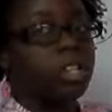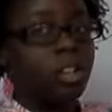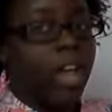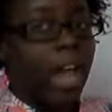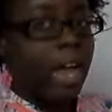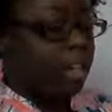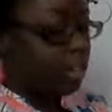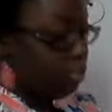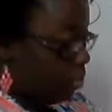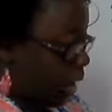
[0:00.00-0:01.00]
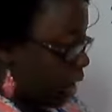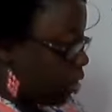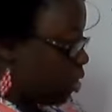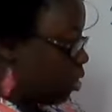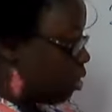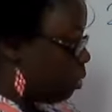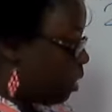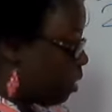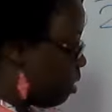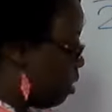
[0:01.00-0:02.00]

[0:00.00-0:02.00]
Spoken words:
that you're adding the fraction to it.